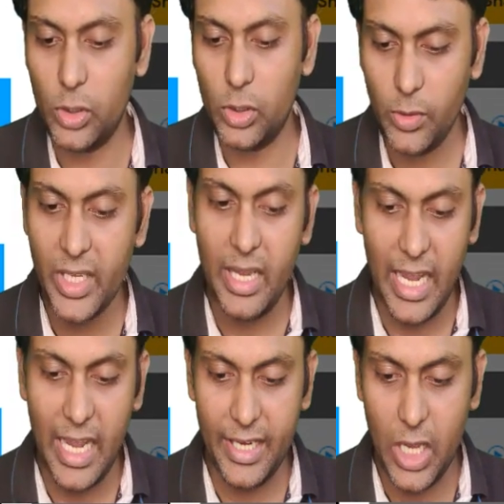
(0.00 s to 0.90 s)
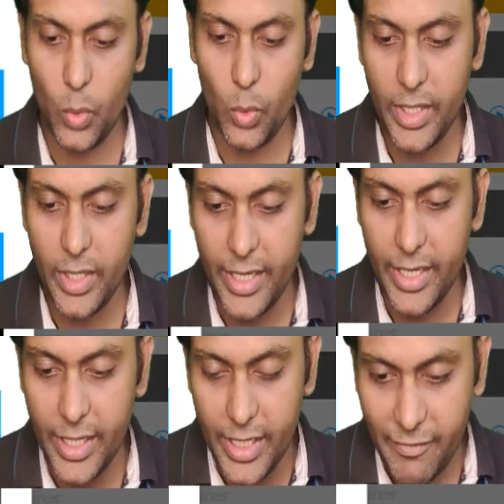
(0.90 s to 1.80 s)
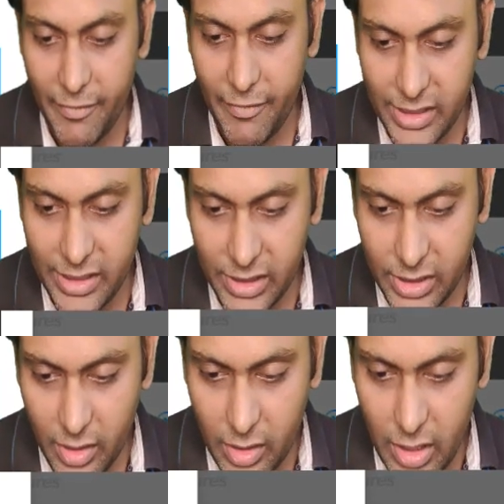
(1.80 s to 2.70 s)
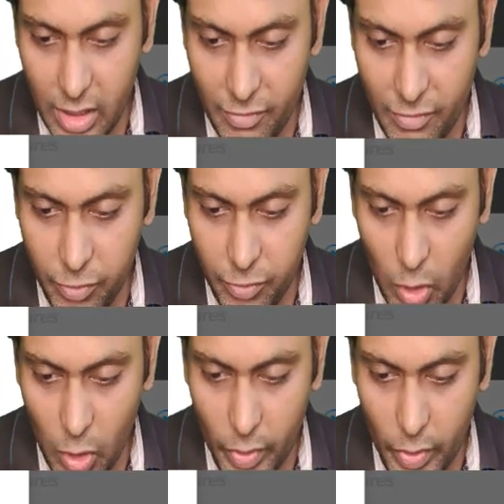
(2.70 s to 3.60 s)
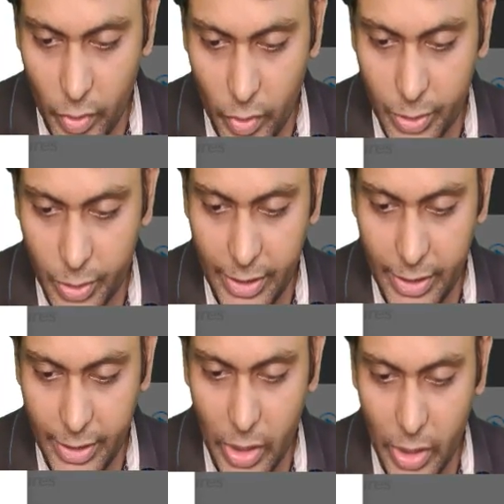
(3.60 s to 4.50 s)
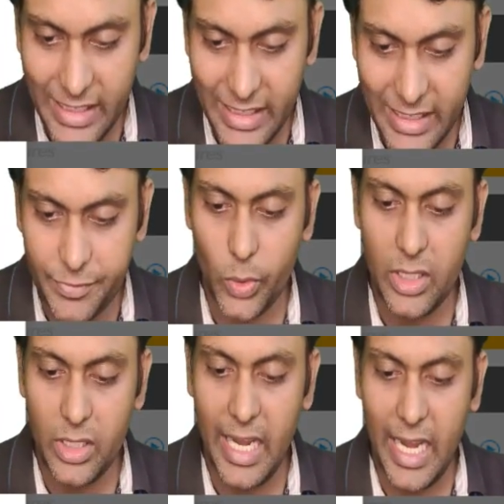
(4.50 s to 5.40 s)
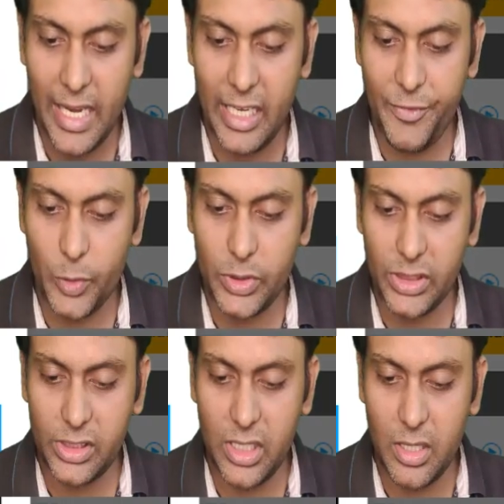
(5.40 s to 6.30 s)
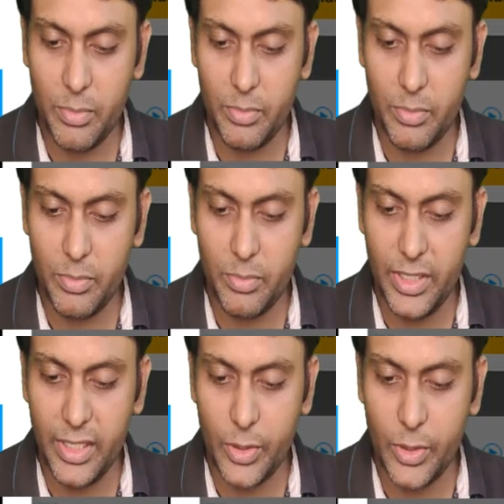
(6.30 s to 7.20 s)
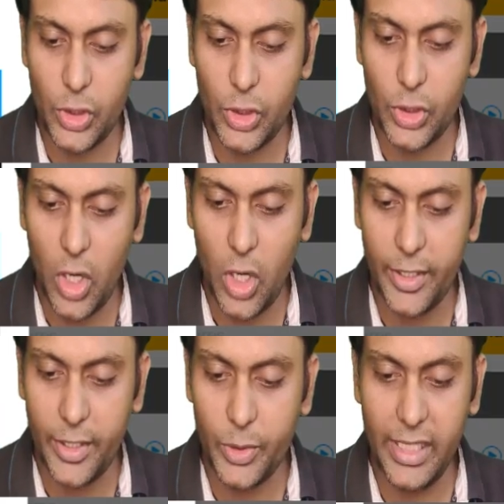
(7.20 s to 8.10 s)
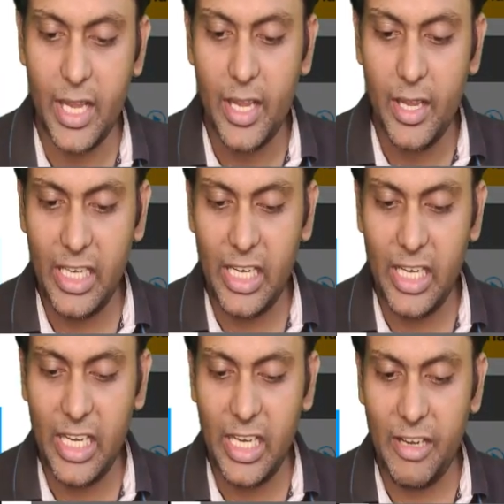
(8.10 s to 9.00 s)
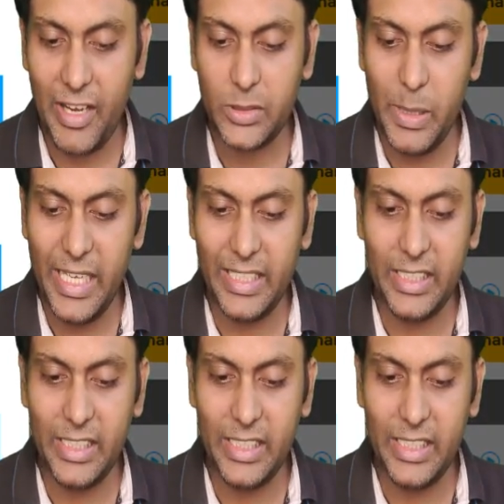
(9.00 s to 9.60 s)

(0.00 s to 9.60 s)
And now if I just come forward, you see you can play this video, and if you just come near to this dot, you see if I just play this,